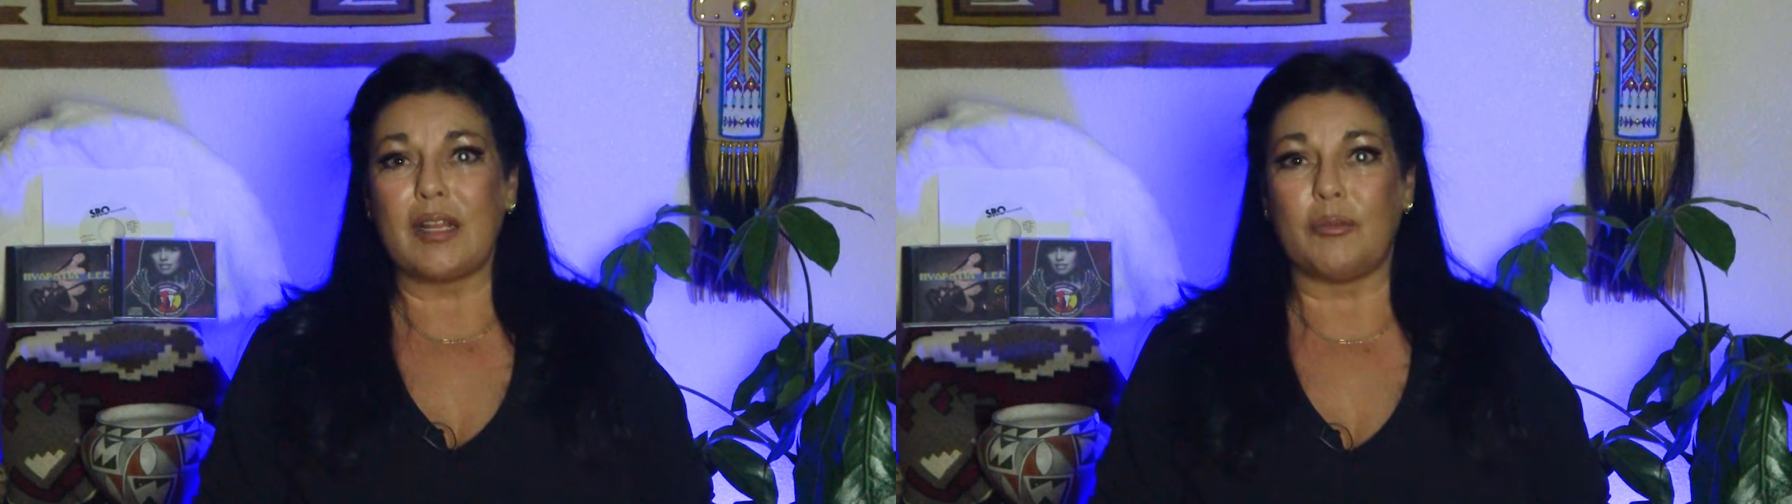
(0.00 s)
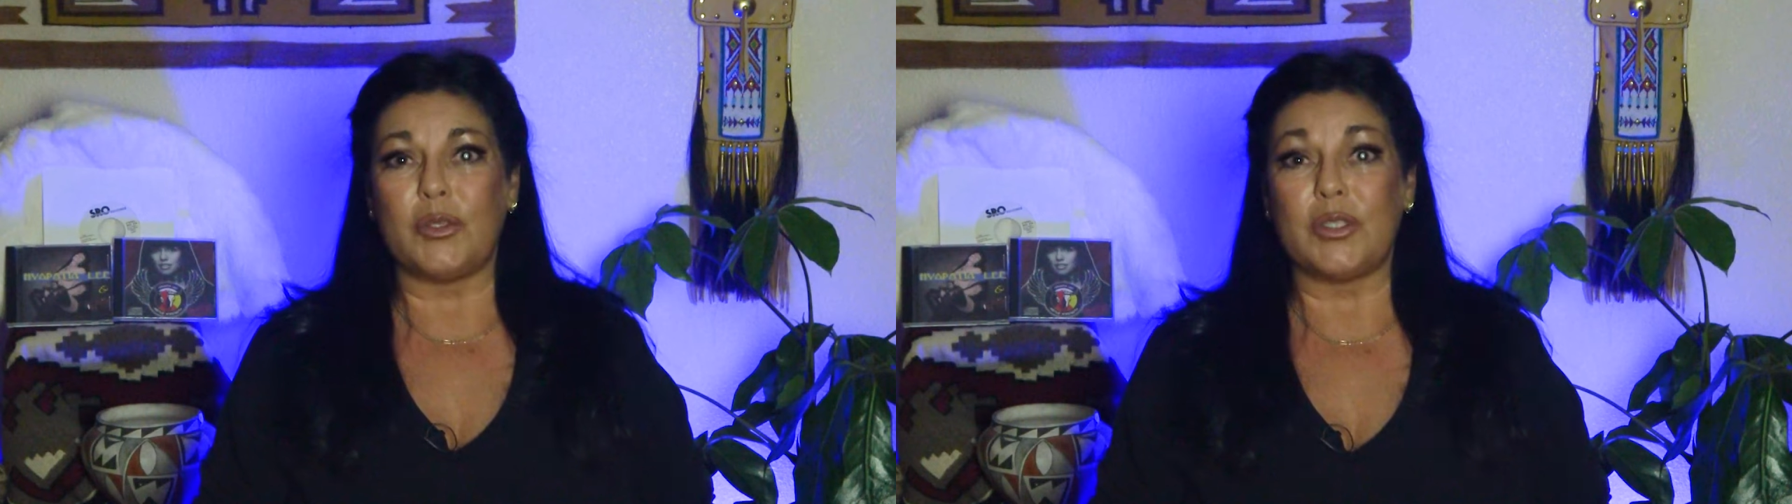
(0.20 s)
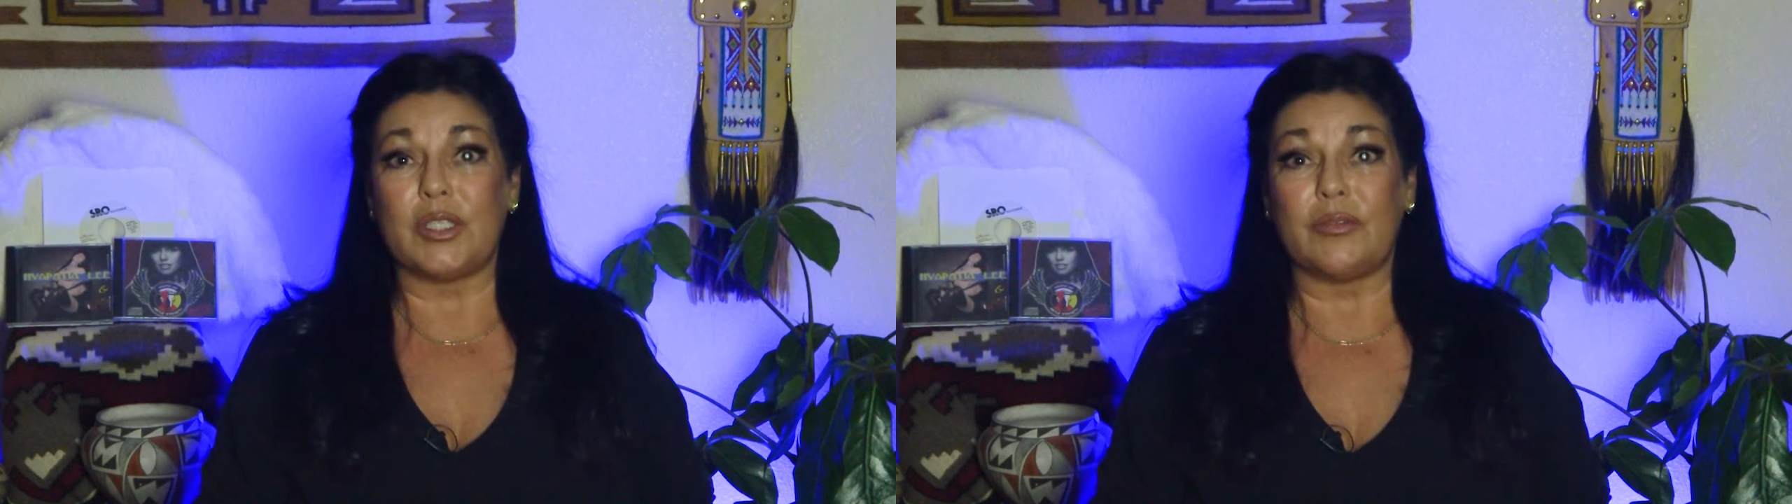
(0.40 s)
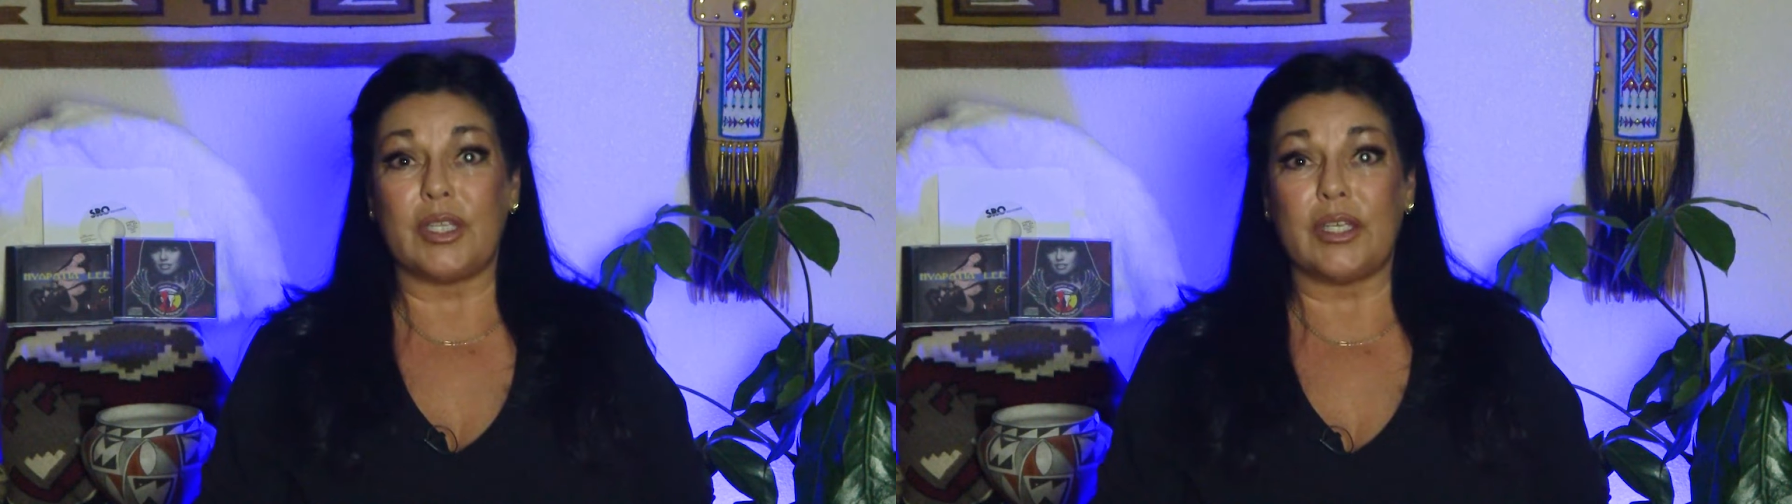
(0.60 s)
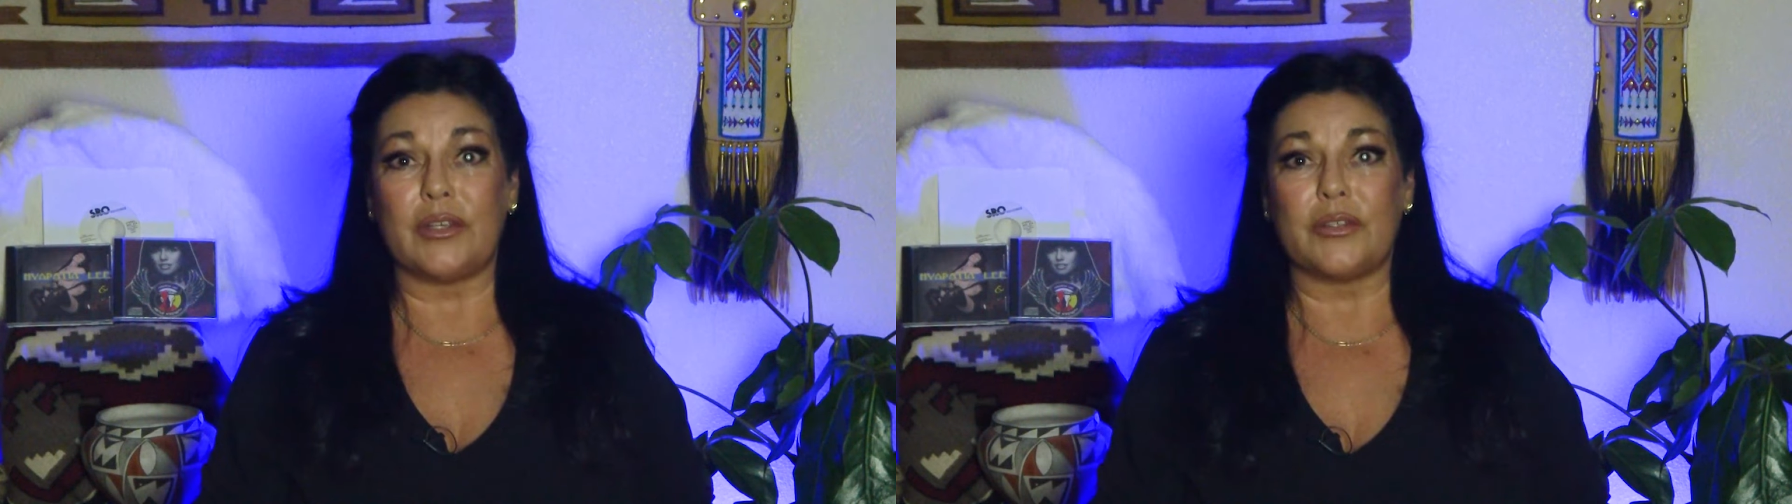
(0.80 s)
of music
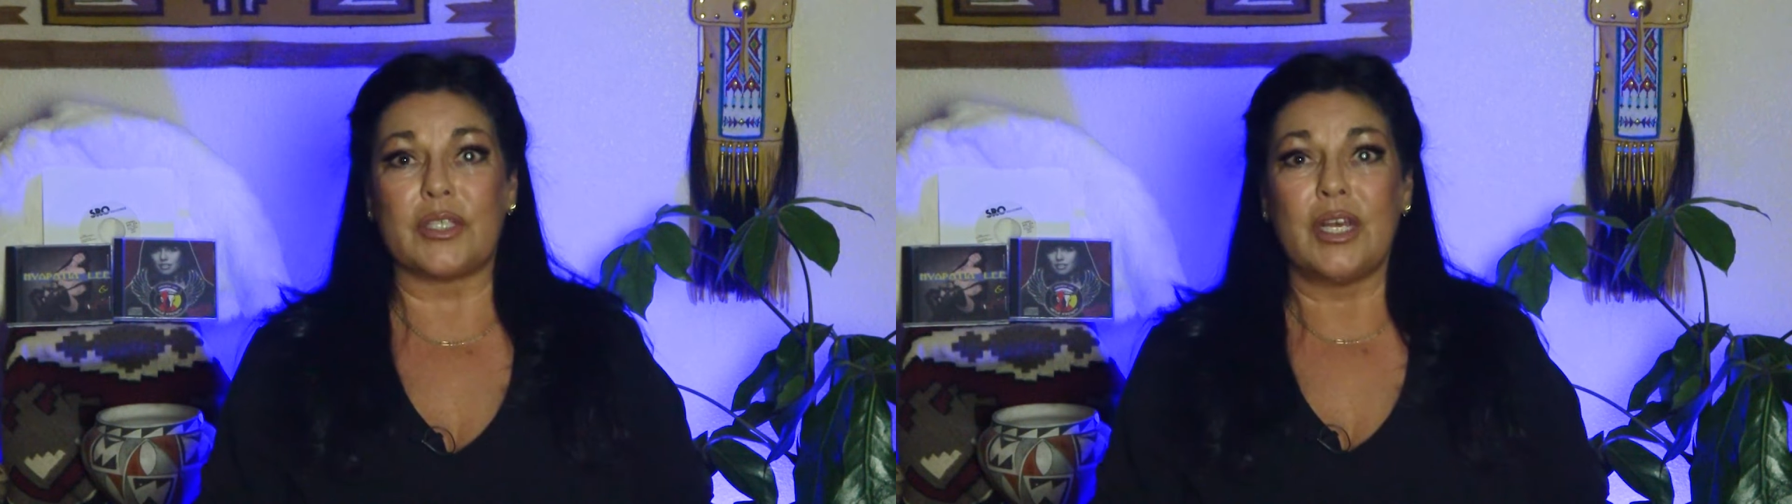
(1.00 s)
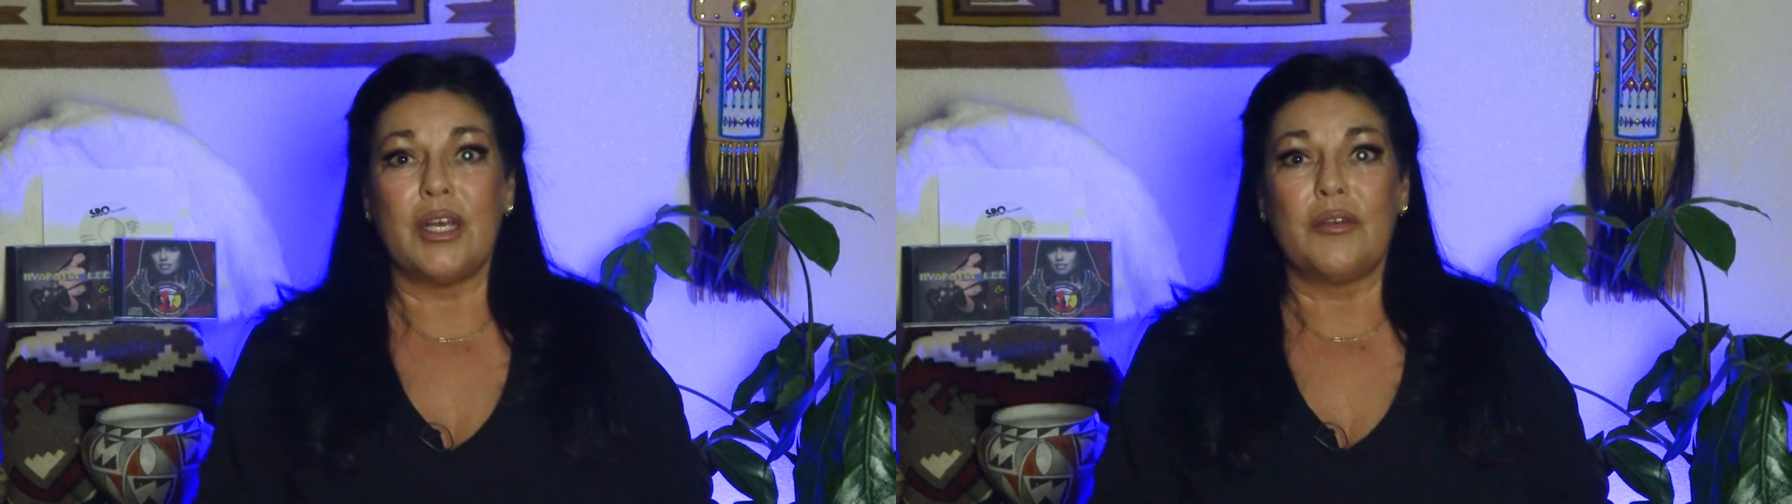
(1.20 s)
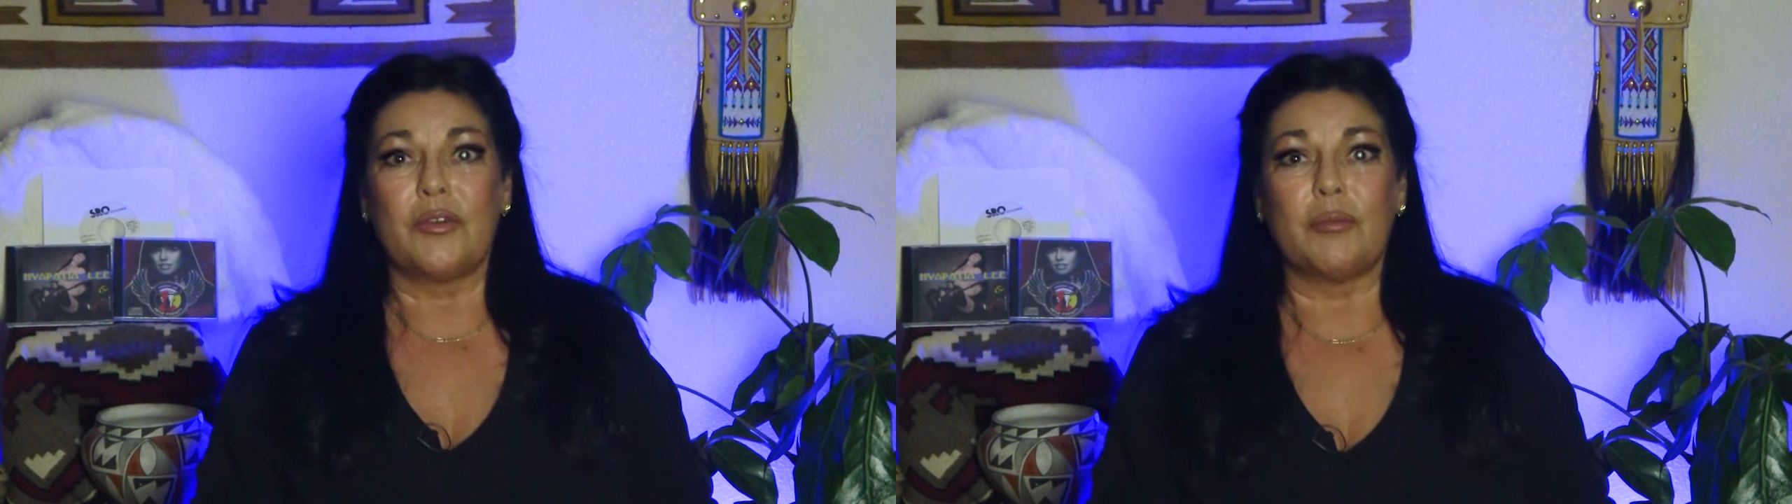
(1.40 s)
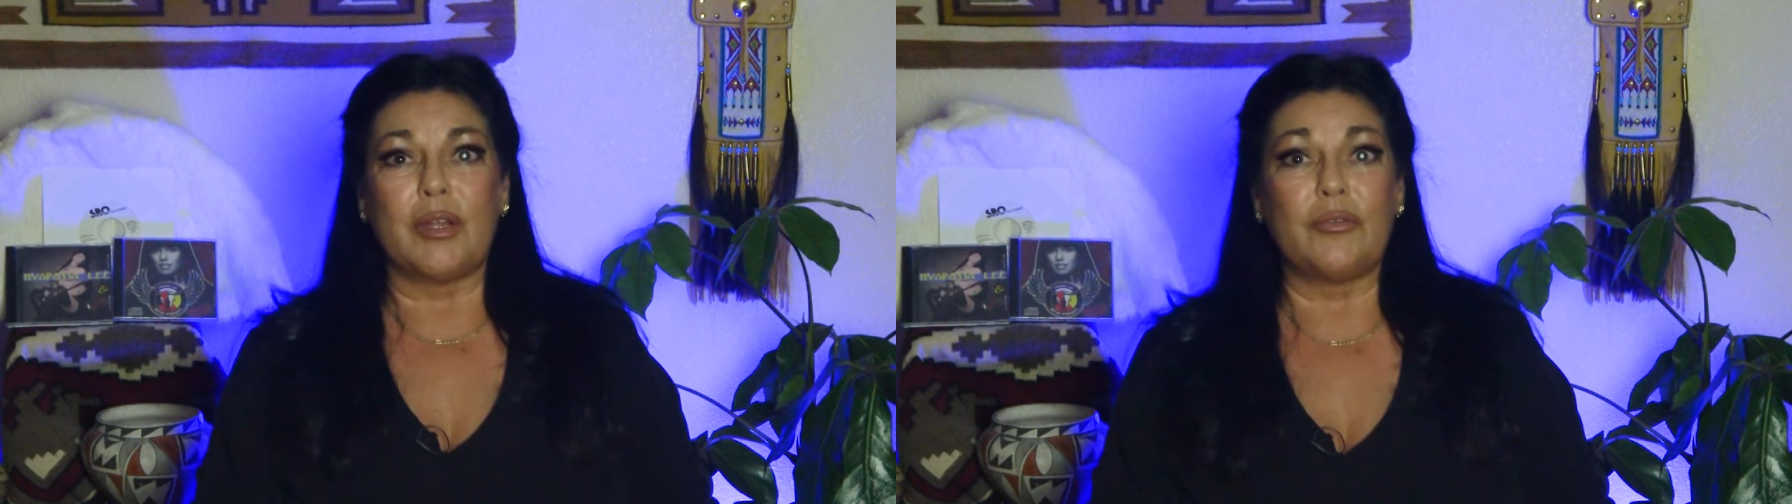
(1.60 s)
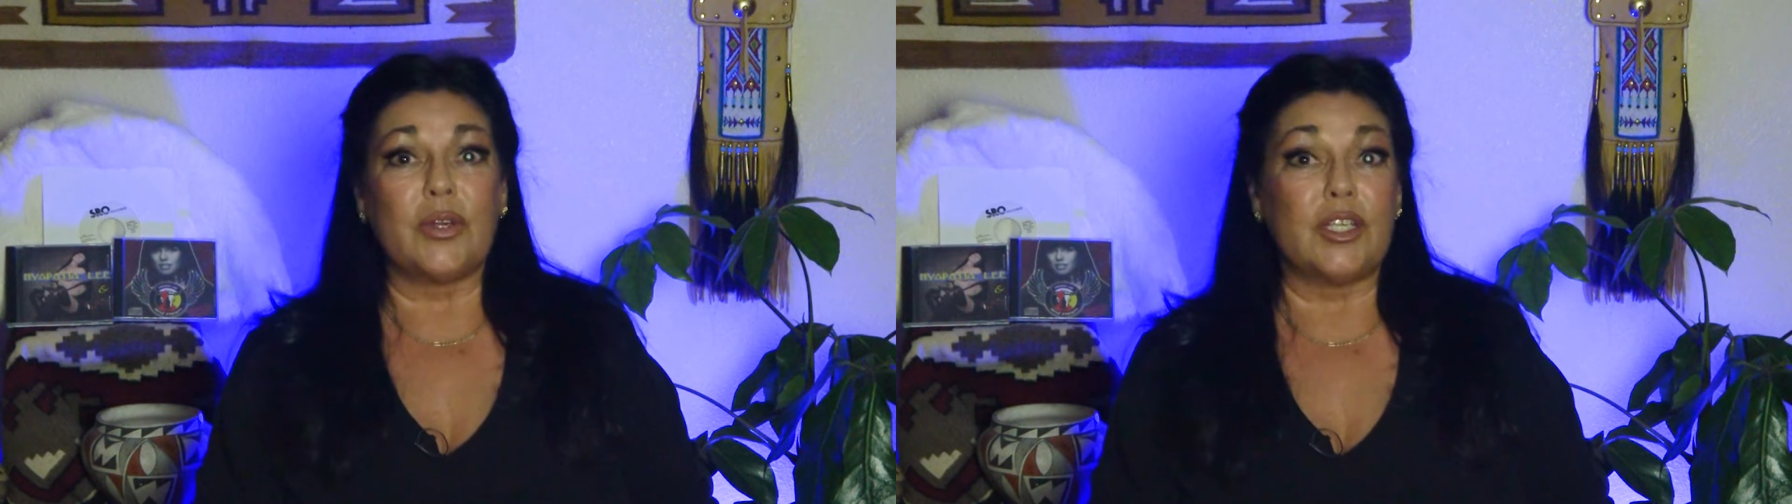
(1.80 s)
videos for my
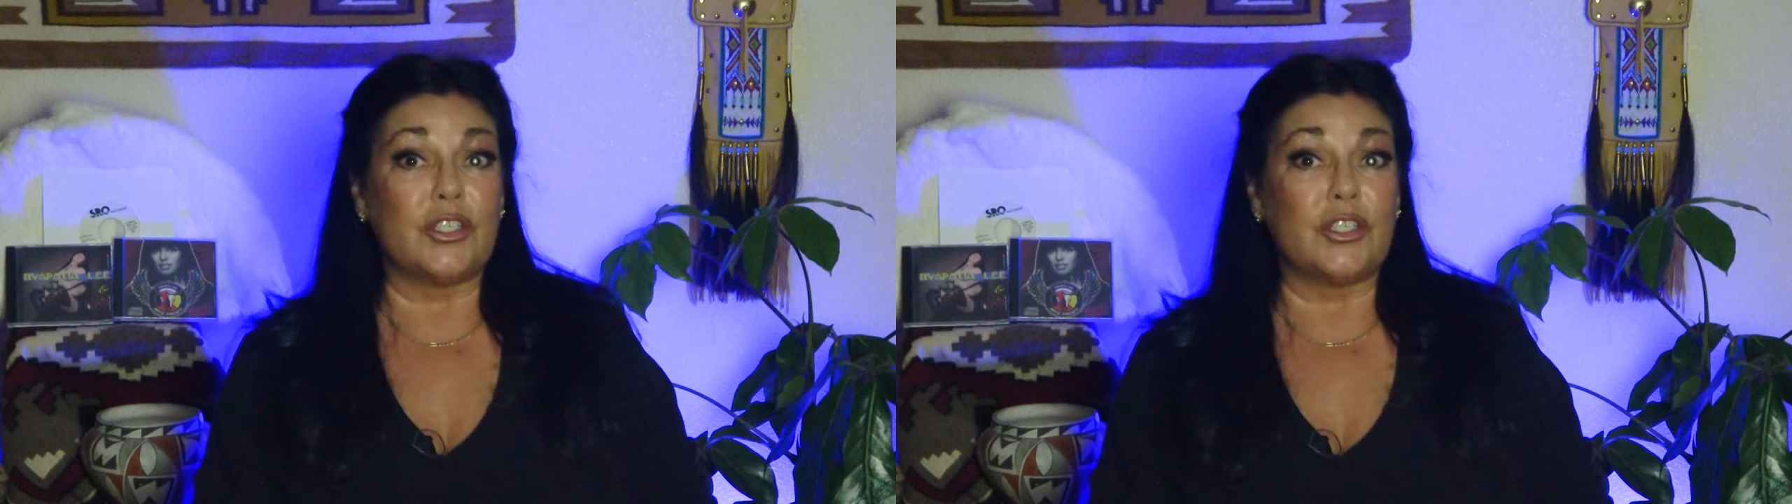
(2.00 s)
friend